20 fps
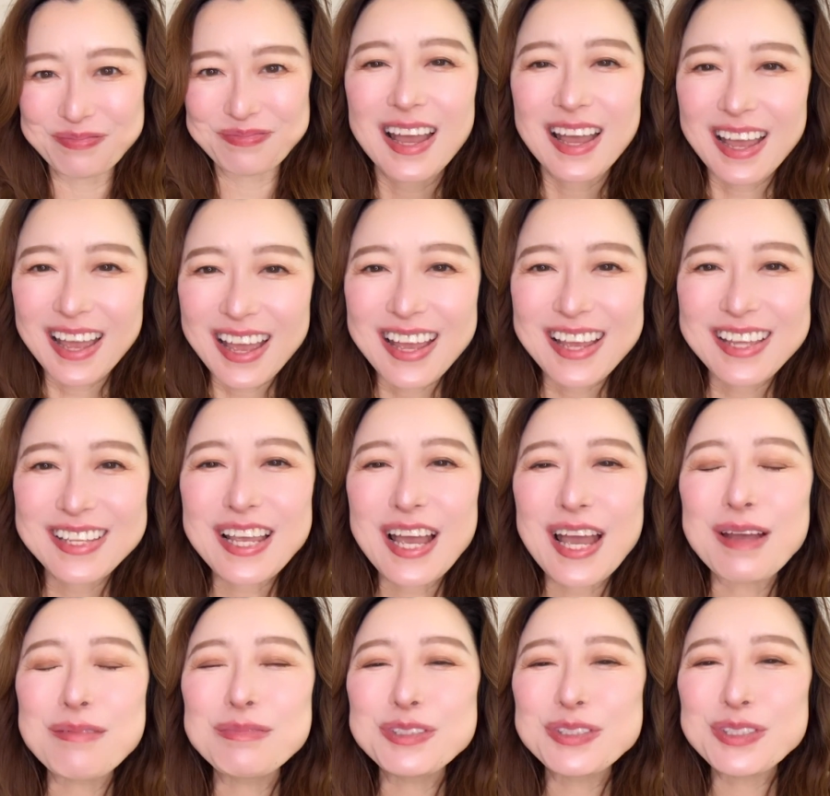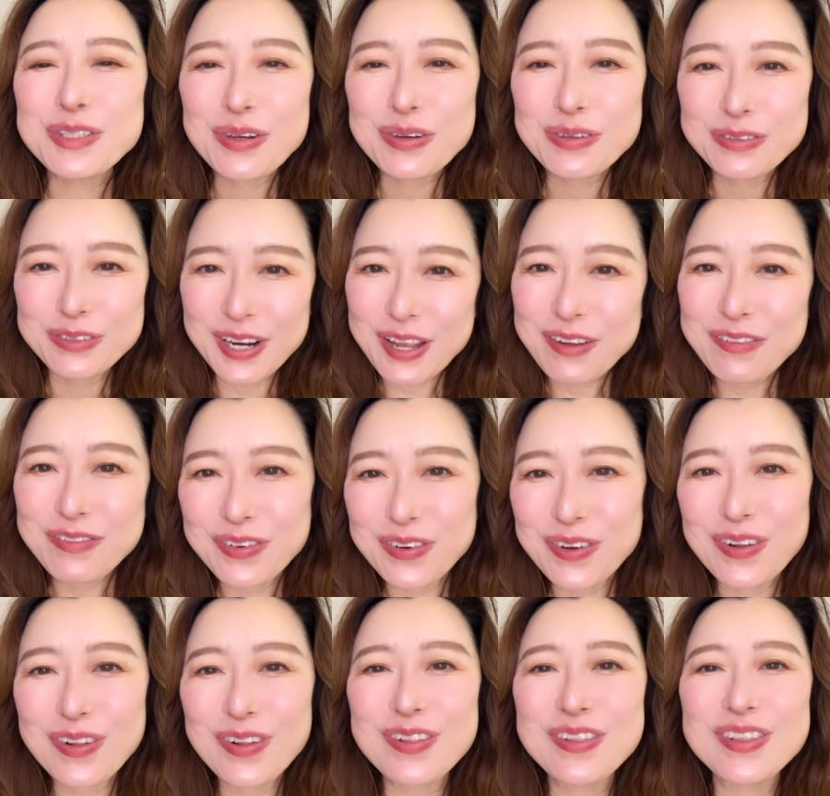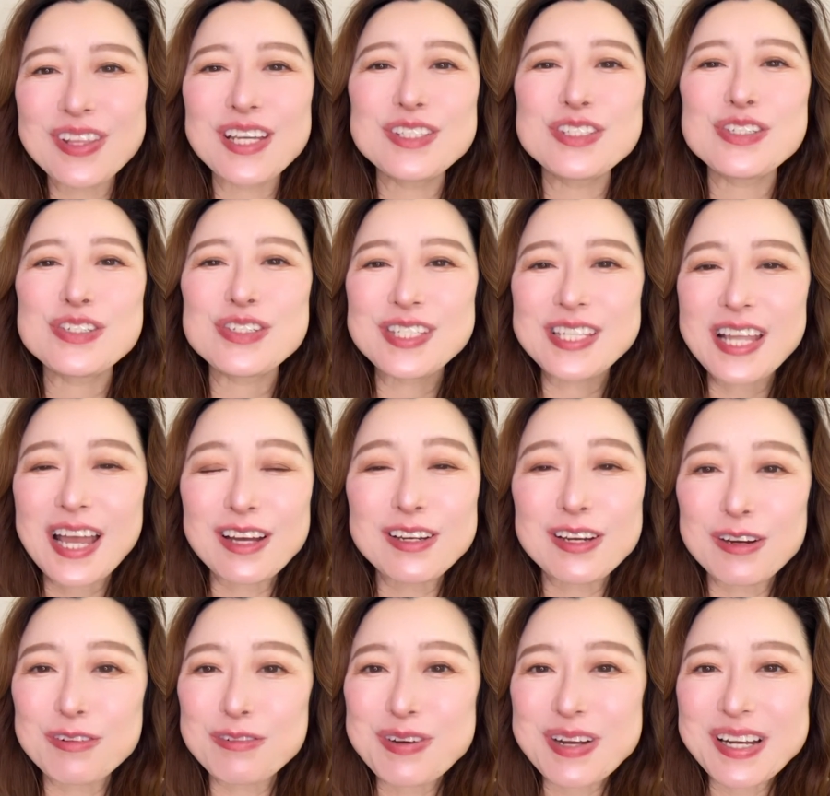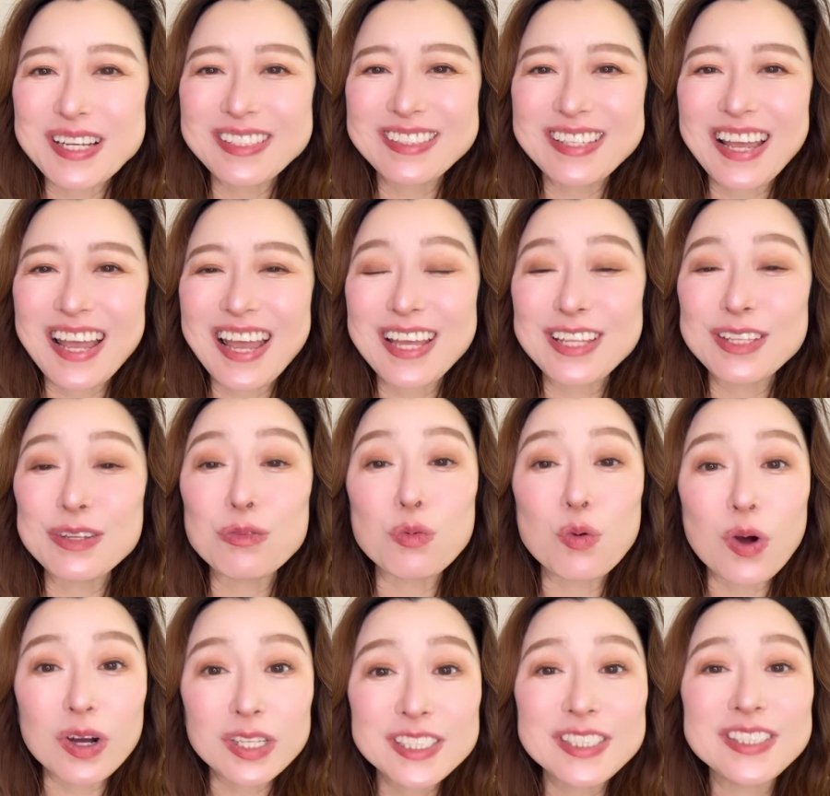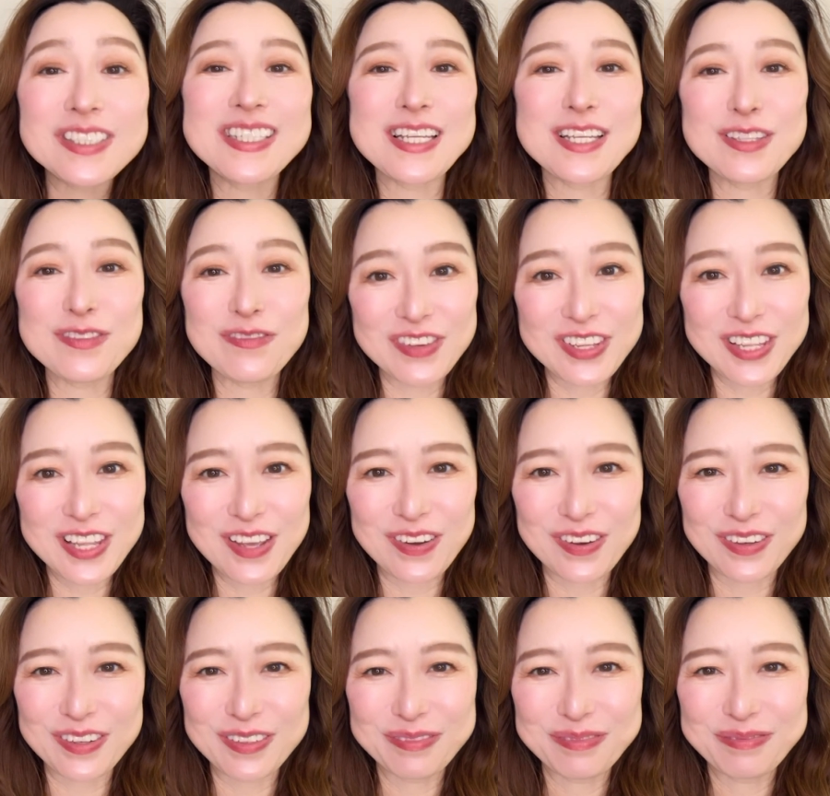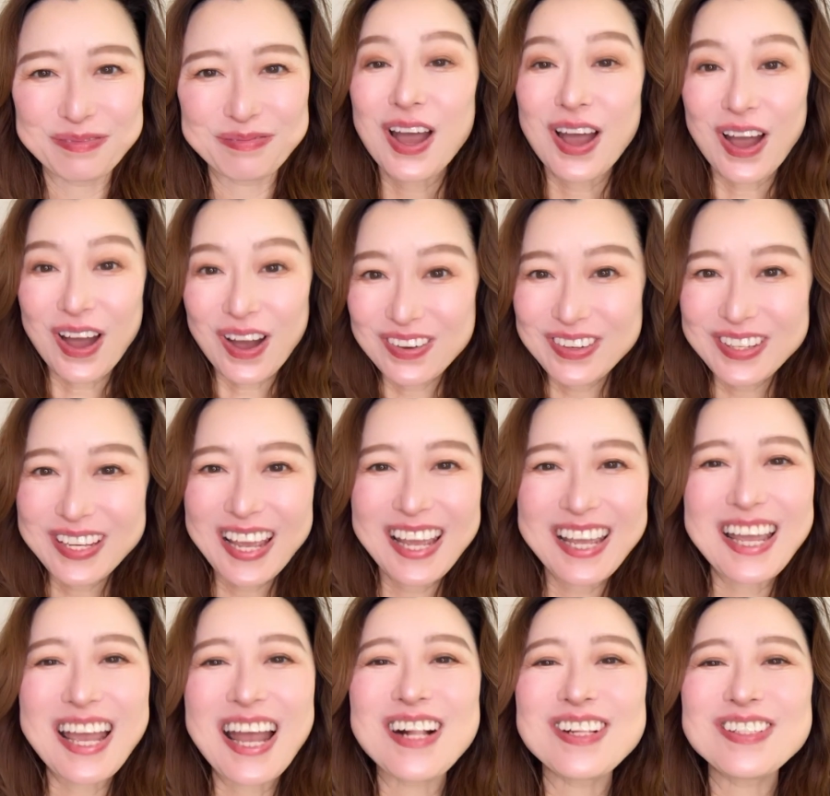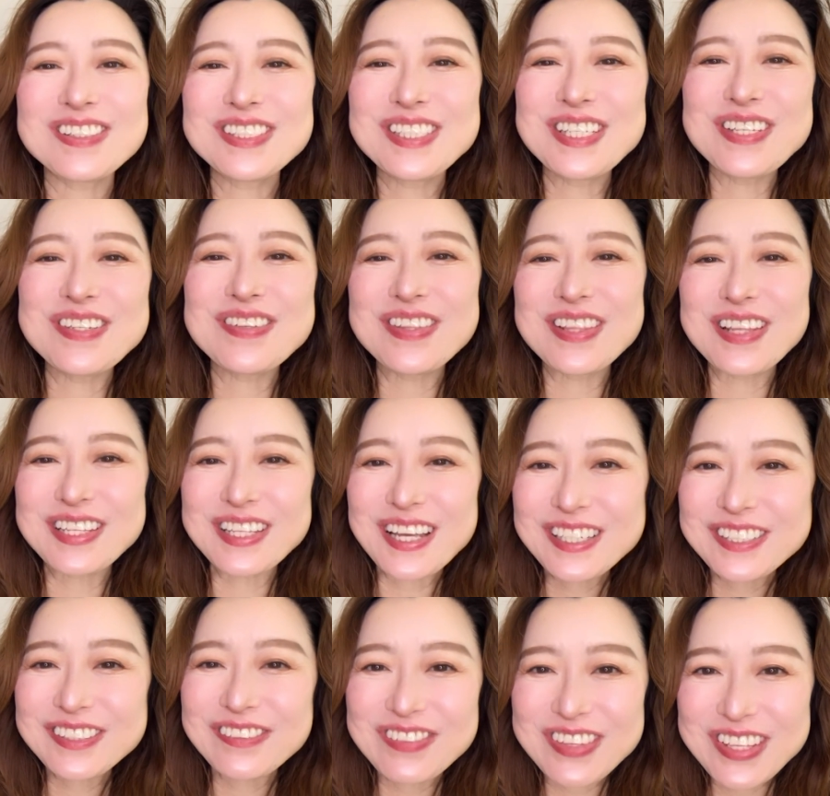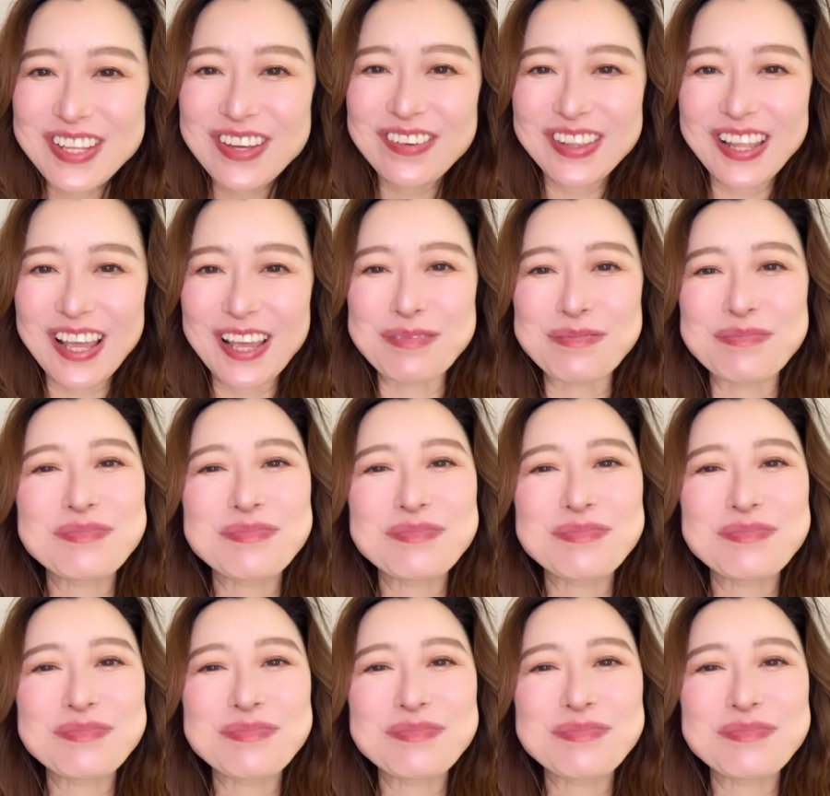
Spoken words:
And I'm so grateful that you stuck around and watched this video. Okay, I'll see you in the next video then.